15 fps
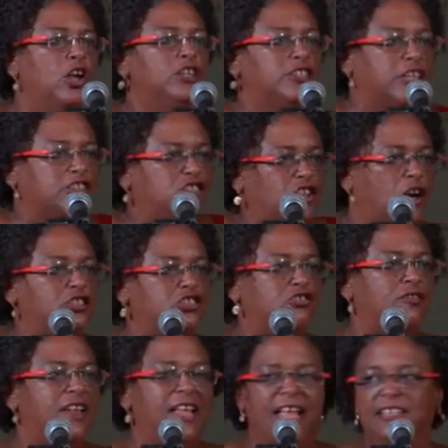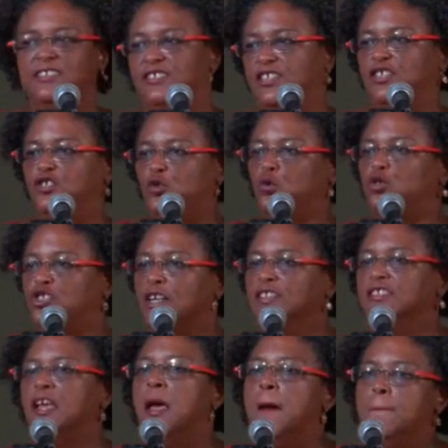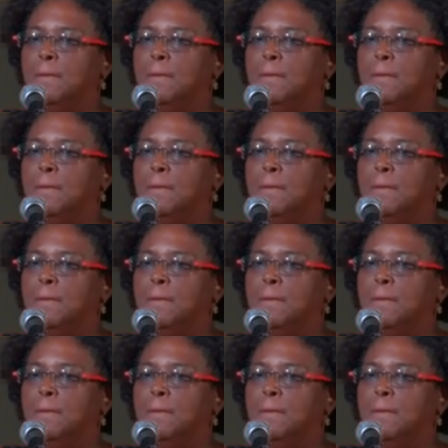to tertiary institutions